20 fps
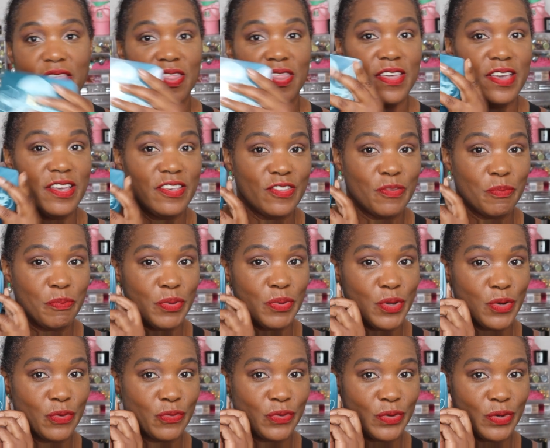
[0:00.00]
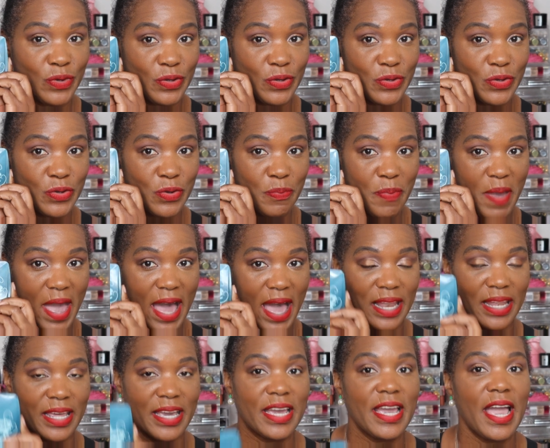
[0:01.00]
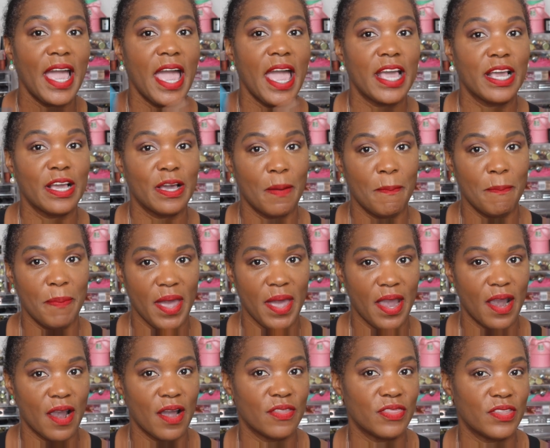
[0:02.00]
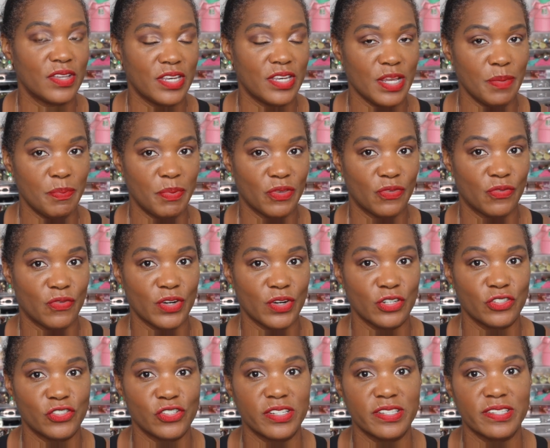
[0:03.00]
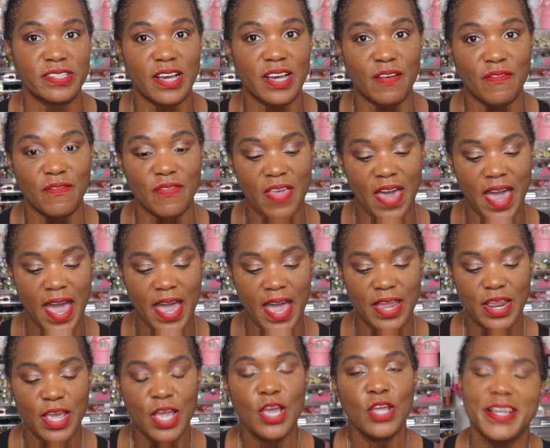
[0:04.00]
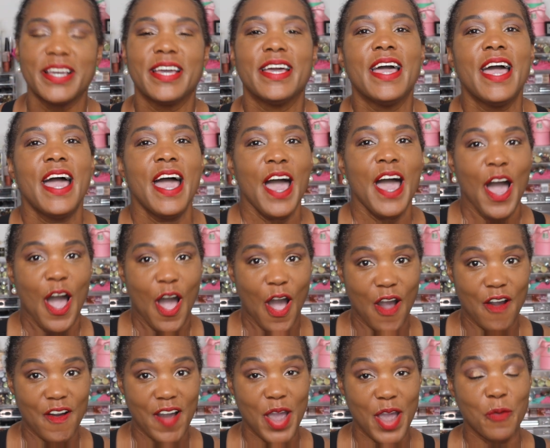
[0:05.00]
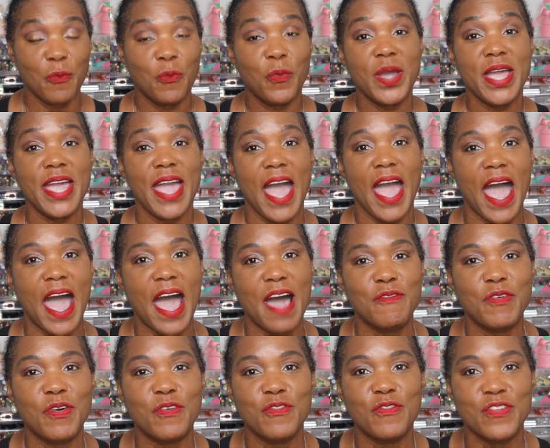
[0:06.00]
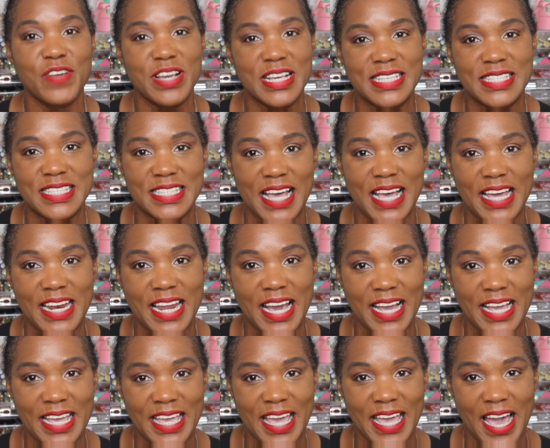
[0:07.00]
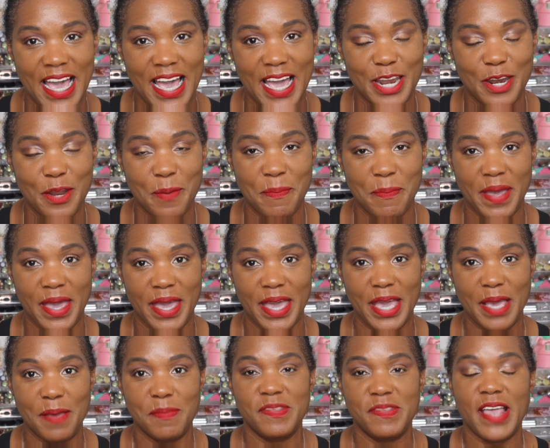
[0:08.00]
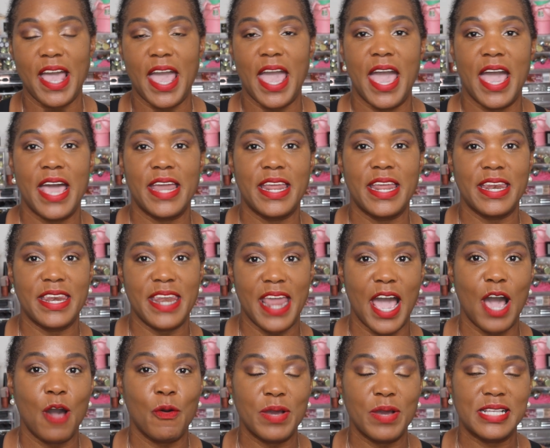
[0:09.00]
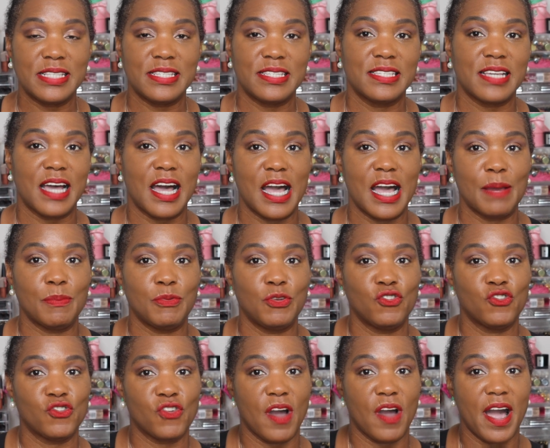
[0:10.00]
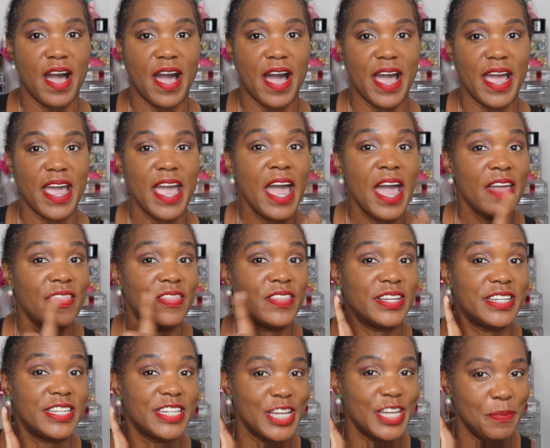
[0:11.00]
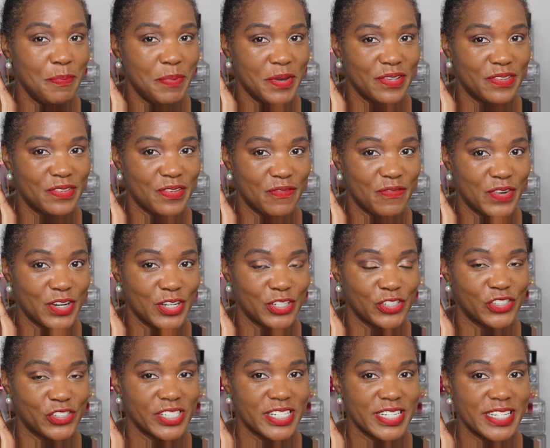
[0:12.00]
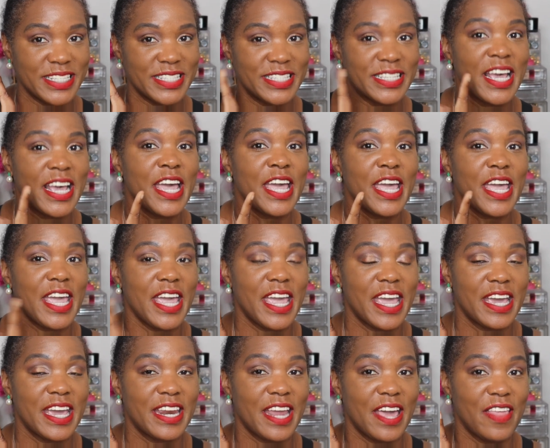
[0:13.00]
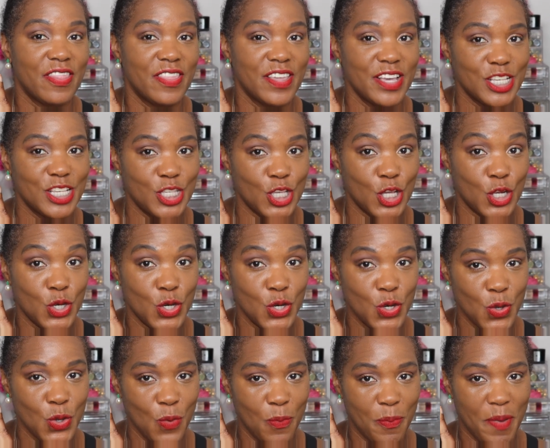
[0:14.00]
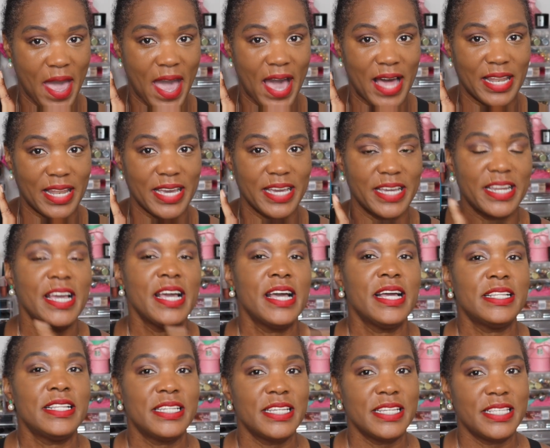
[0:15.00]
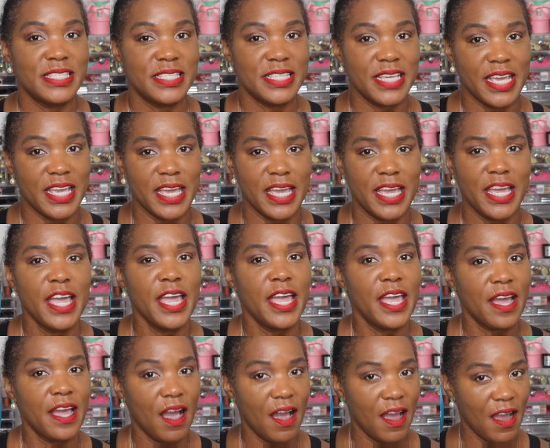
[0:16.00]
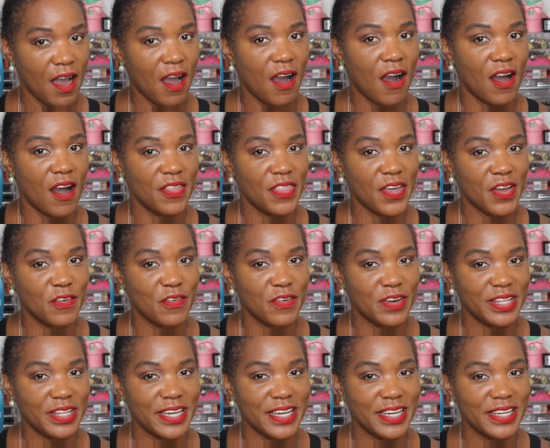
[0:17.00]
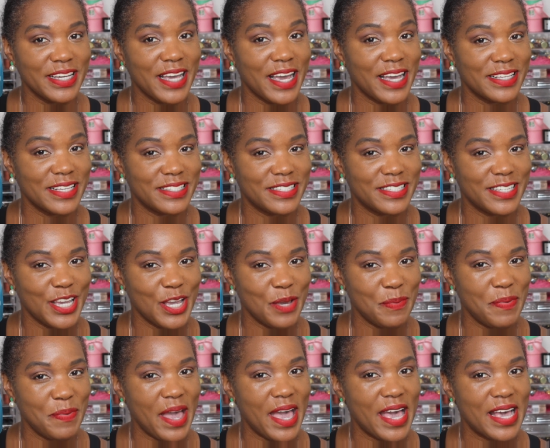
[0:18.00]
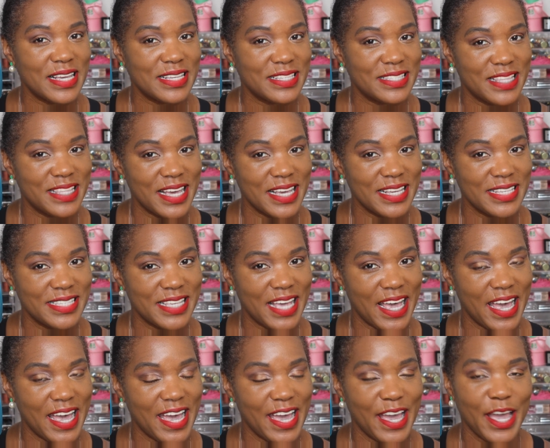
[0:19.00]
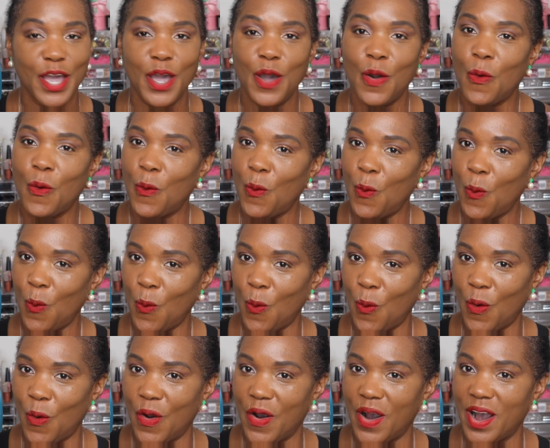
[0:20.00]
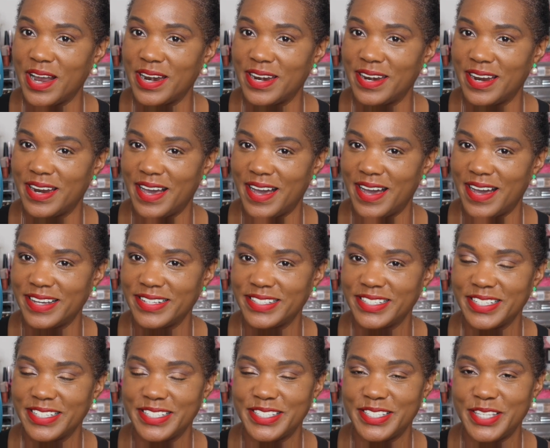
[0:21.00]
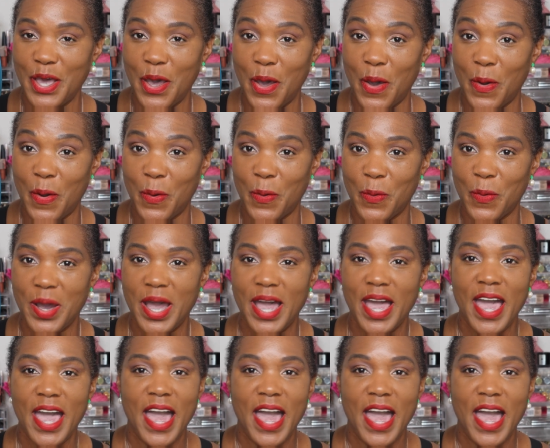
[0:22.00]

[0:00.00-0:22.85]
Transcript: this beautiful new palette and compare the deepest versions of that. All right, we have reset again, babes, and now it's time to try the deepest versions in this new palette to see, are they really as deep as they say or not? So